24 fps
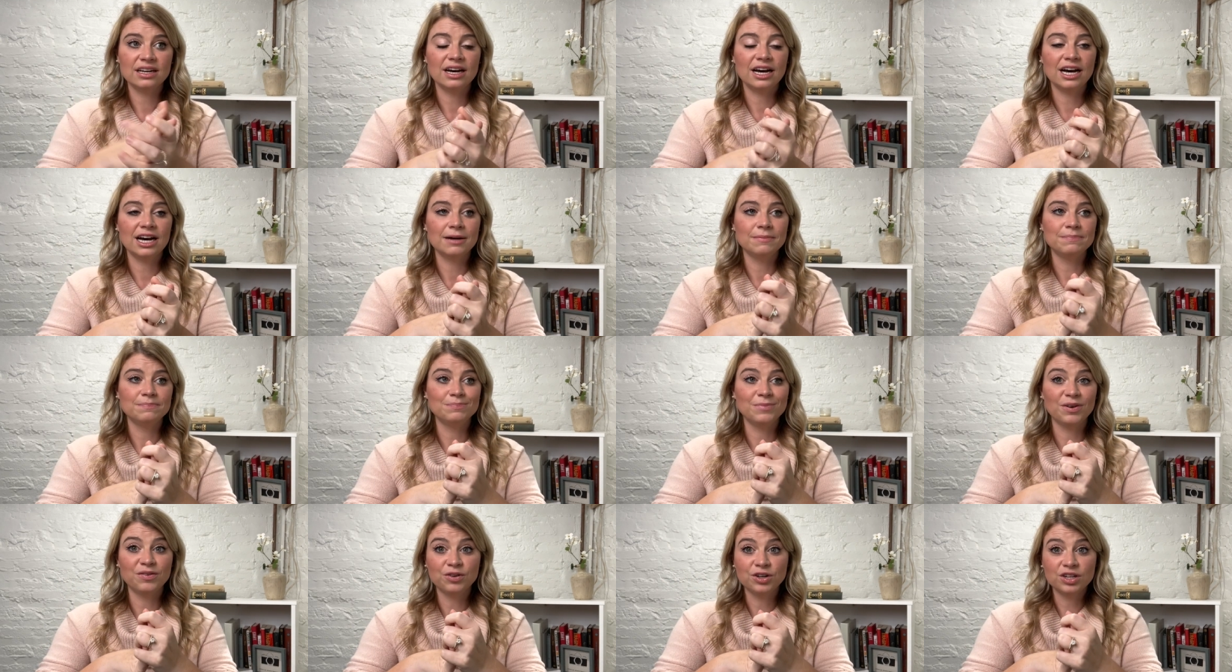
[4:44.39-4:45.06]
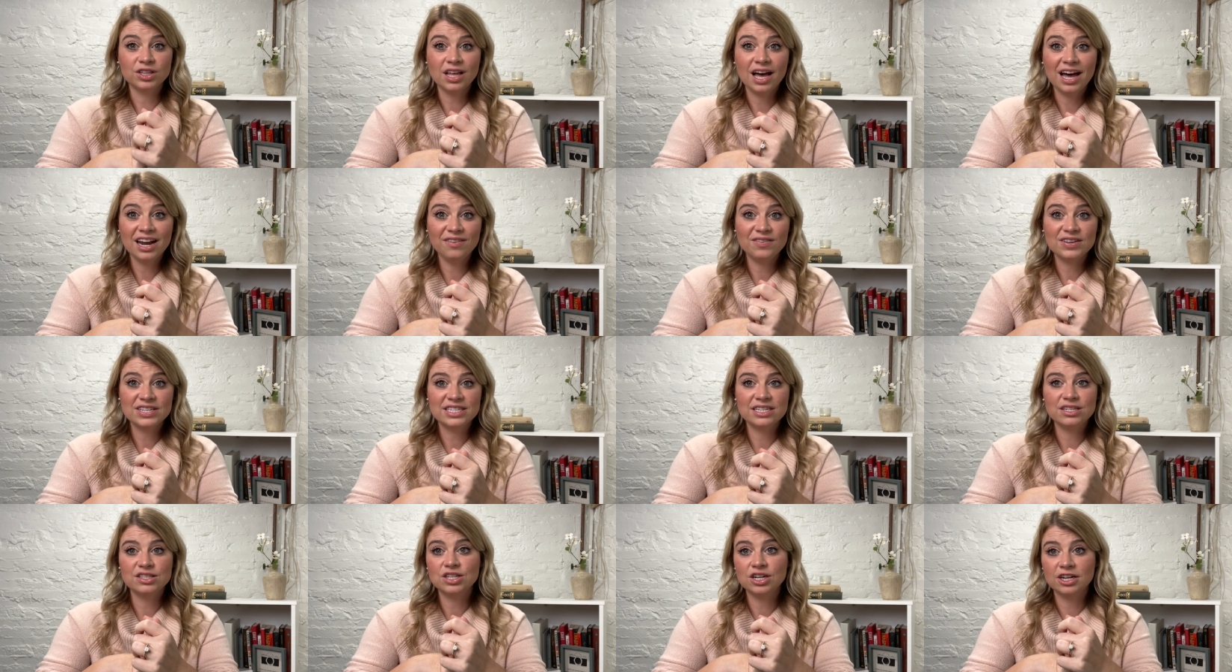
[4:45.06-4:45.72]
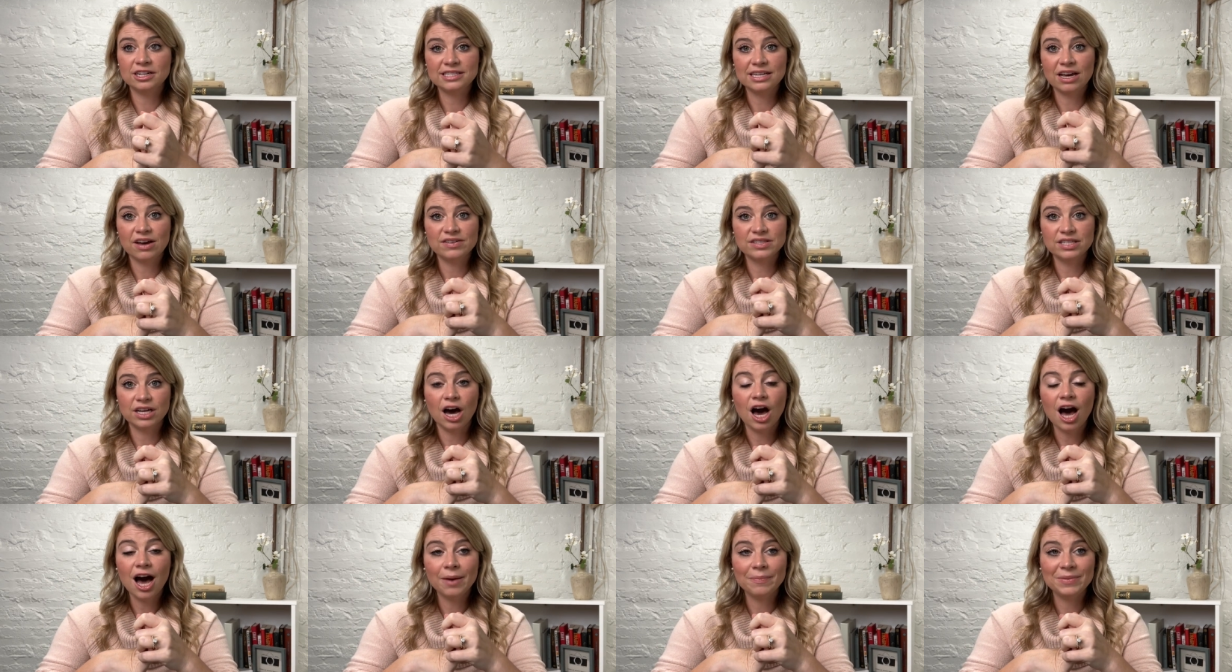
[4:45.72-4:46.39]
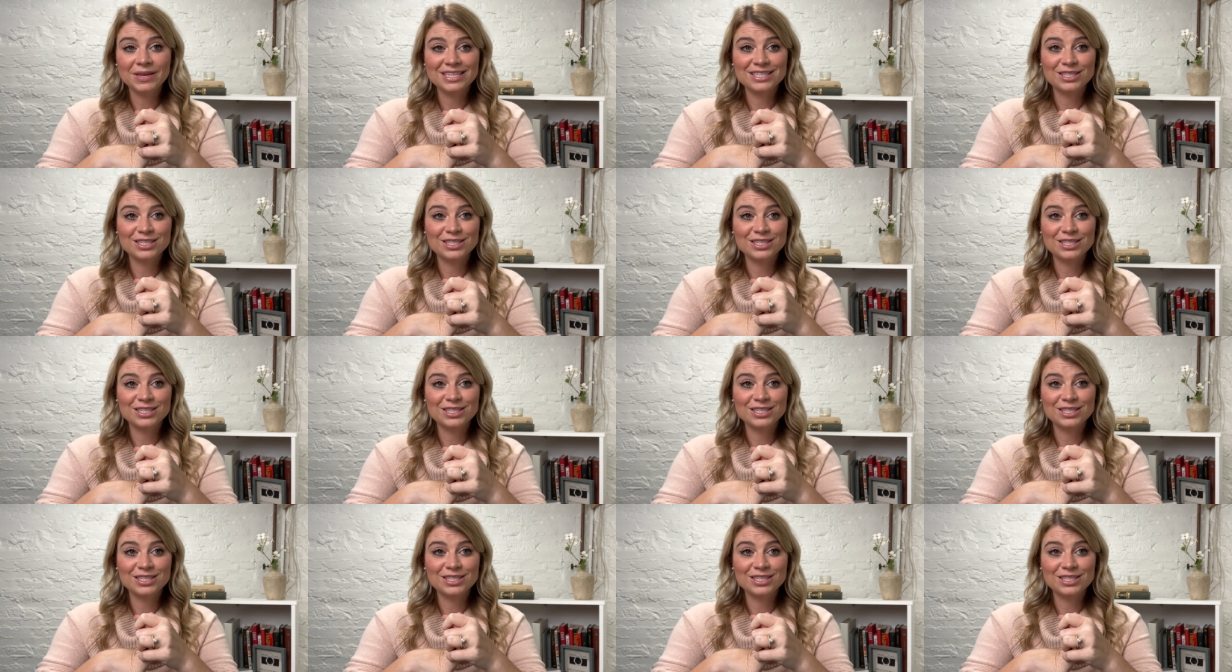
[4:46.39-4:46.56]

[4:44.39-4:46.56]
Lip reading: But for a lot of us, it starts out as a hobby.